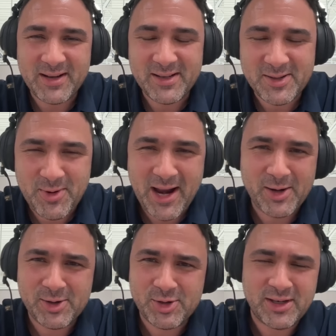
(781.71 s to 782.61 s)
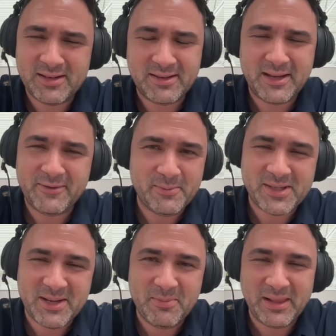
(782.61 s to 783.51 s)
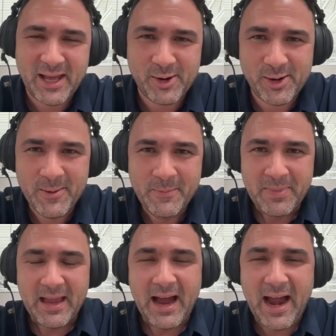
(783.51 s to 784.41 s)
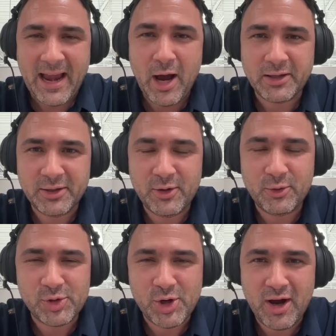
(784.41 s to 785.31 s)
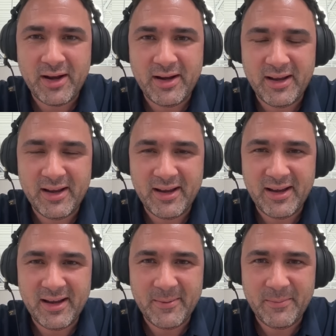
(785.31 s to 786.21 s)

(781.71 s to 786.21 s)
to create a distraction, give him some letter. I got to know John